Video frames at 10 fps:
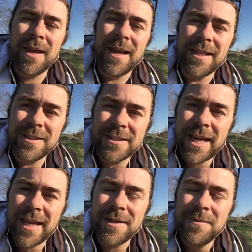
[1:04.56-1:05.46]

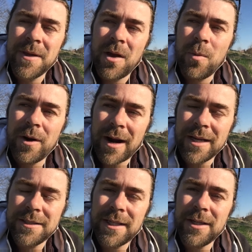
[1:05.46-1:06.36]
Instead, we're
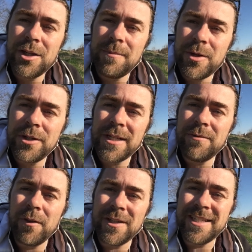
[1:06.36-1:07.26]
asking community
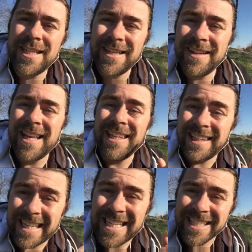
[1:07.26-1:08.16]
volunteer
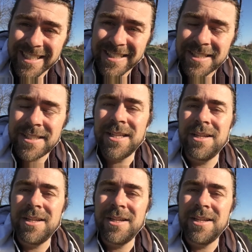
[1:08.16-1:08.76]
leaders